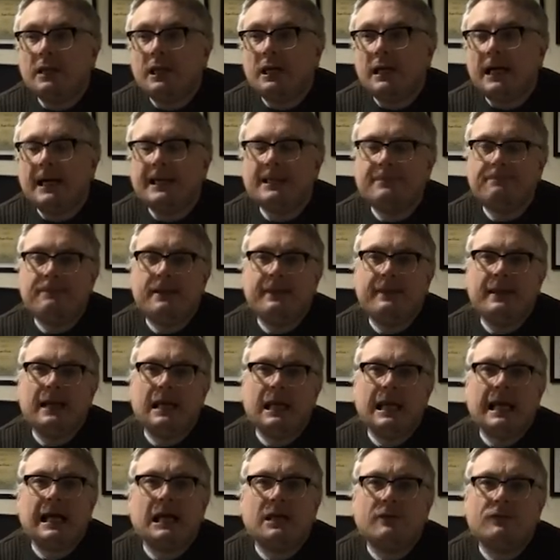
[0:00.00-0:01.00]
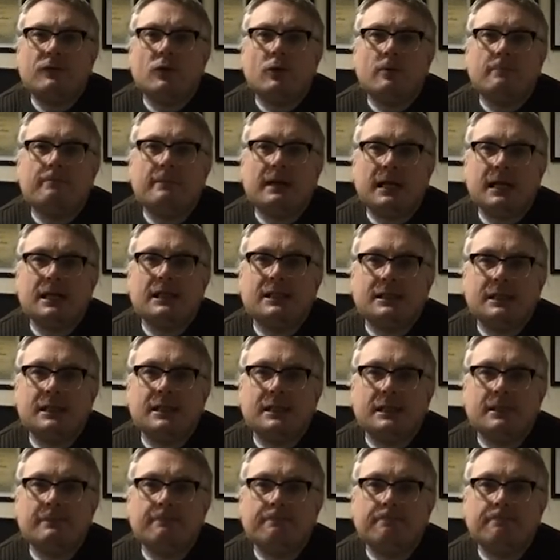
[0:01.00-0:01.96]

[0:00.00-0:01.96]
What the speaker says: has been that lack of normality.